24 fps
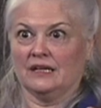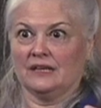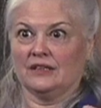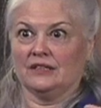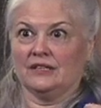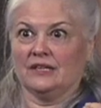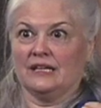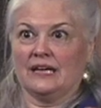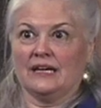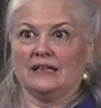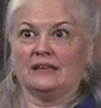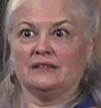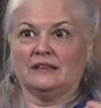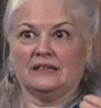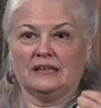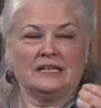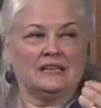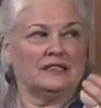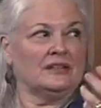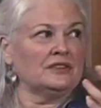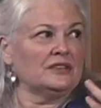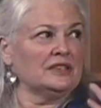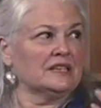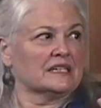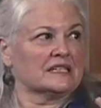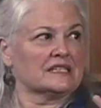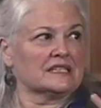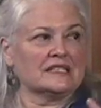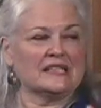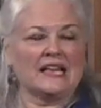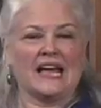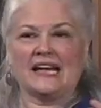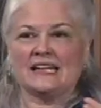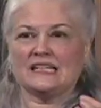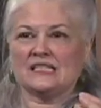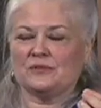that he thinks
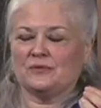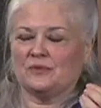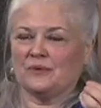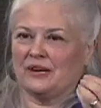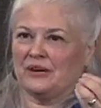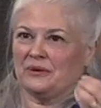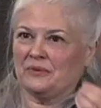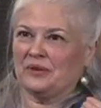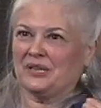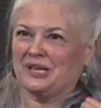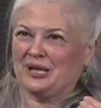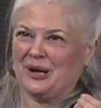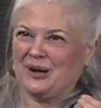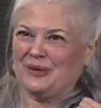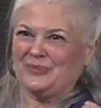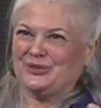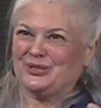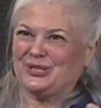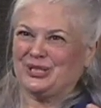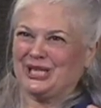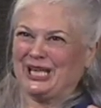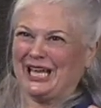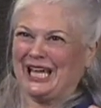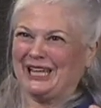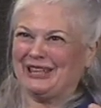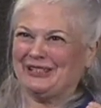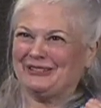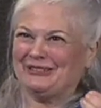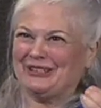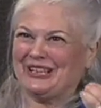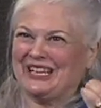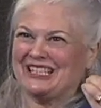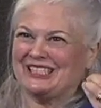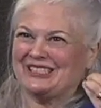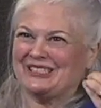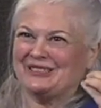that's where we come
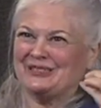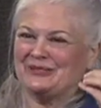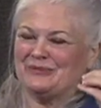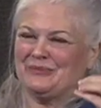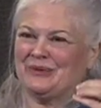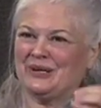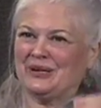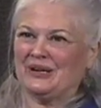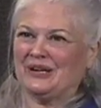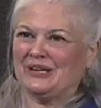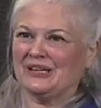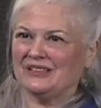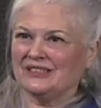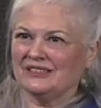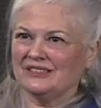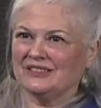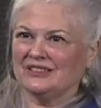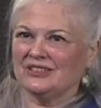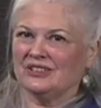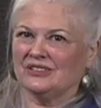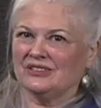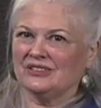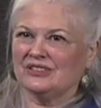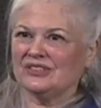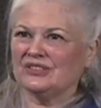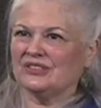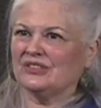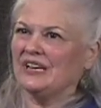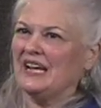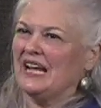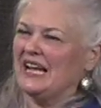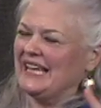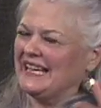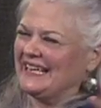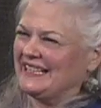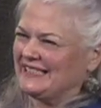together as an American culture.
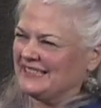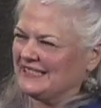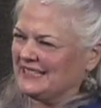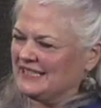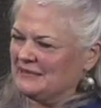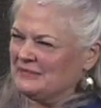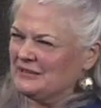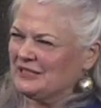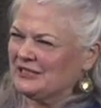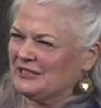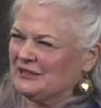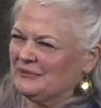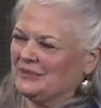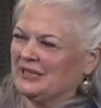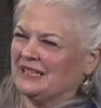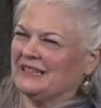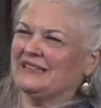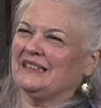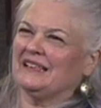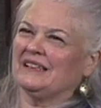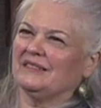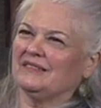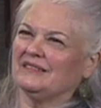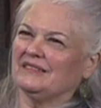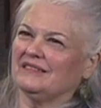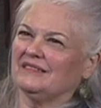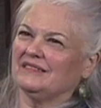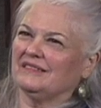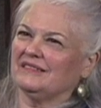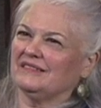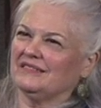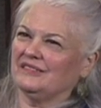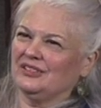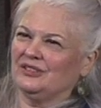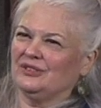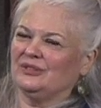It seems to me that
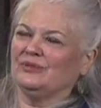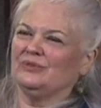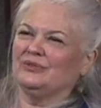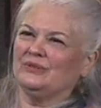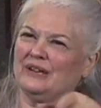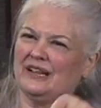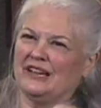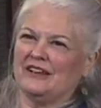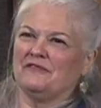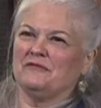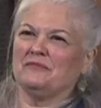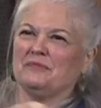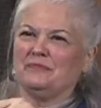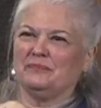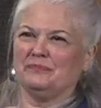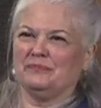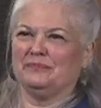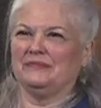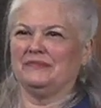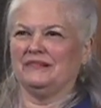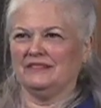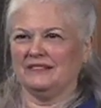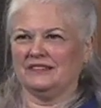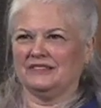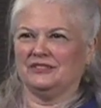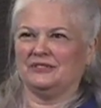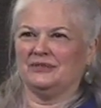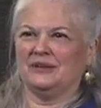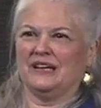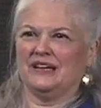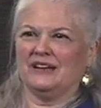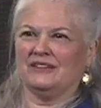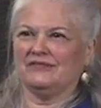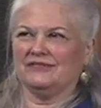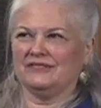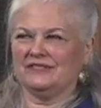you have,
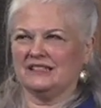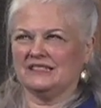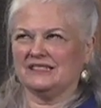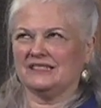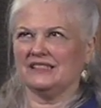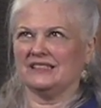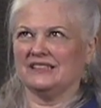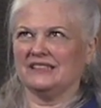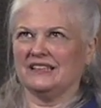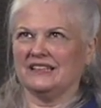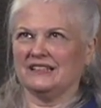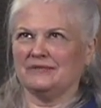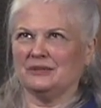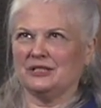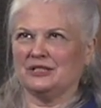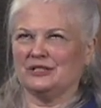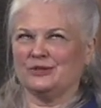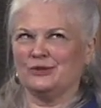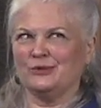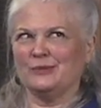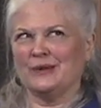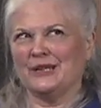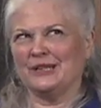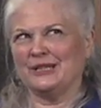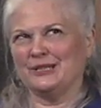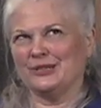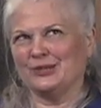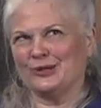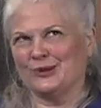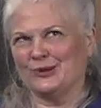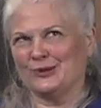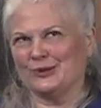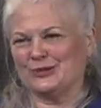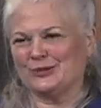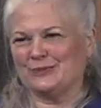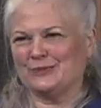let's say that'd be too many
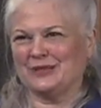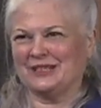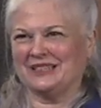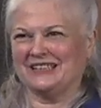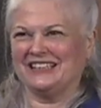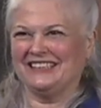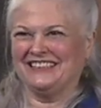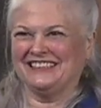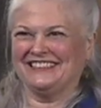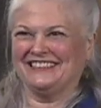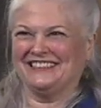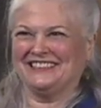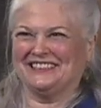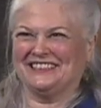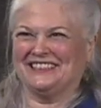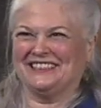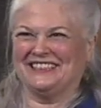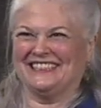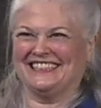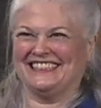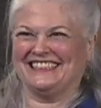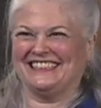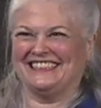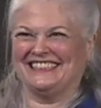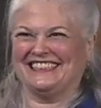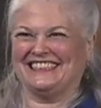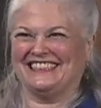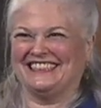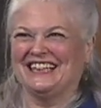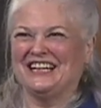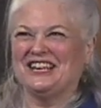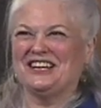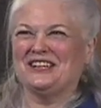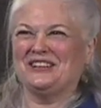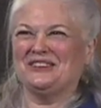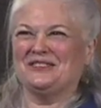toes, but
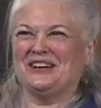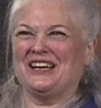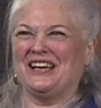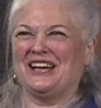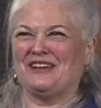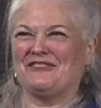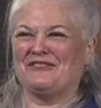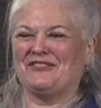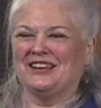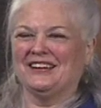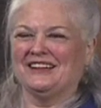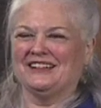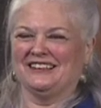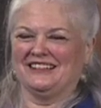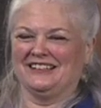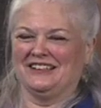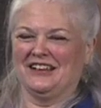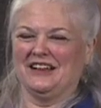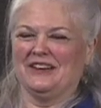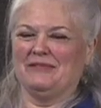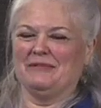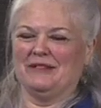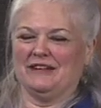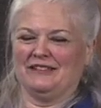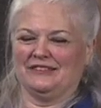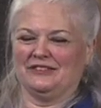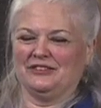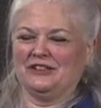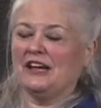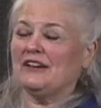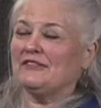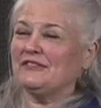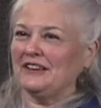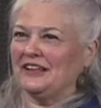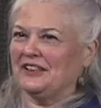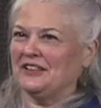do you
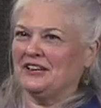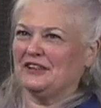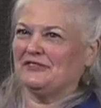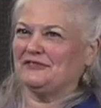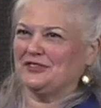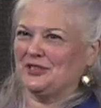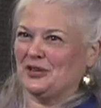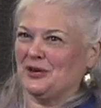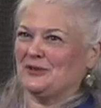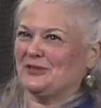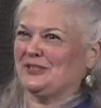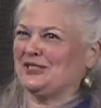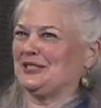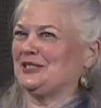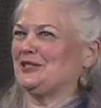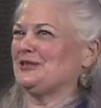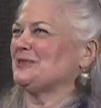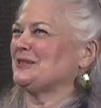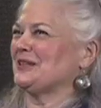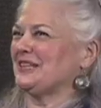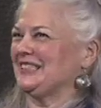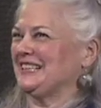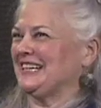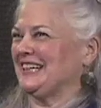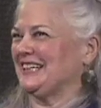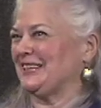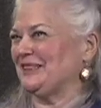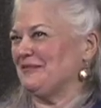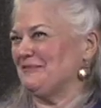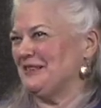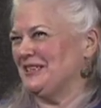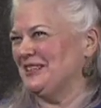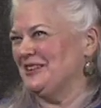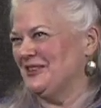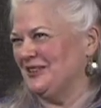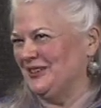have enough toes that you can get
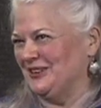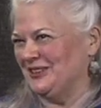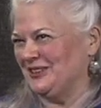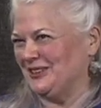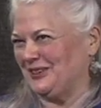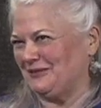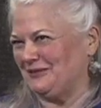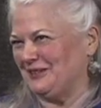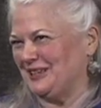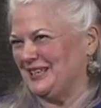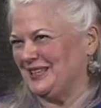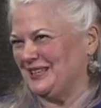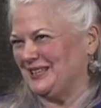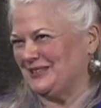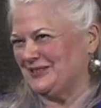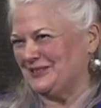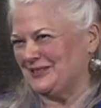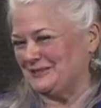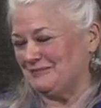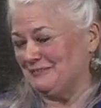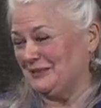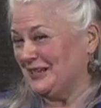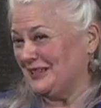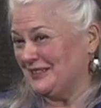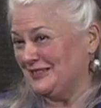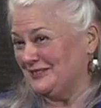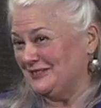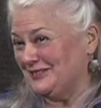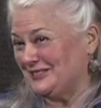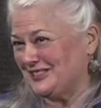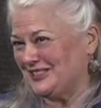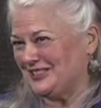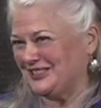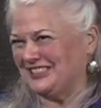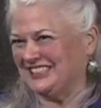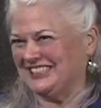them in all three of those
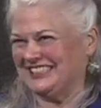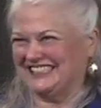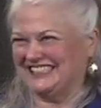puddles?